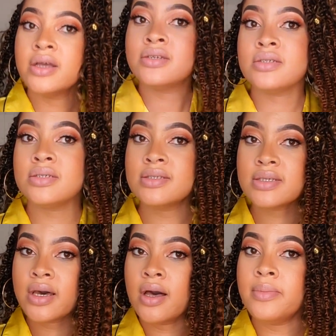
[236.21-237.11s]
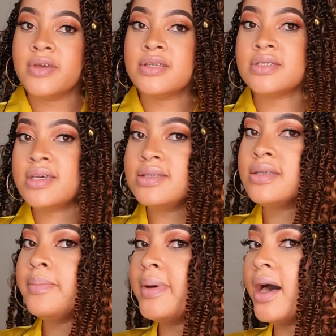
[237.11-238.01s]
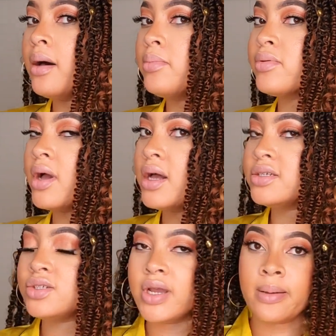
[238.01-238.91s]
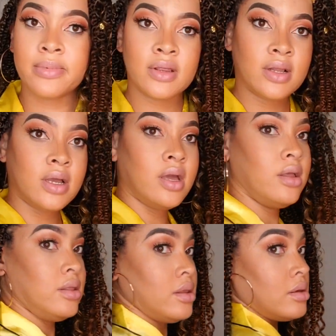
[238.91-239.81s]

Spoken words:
she's coming just about bra strap length.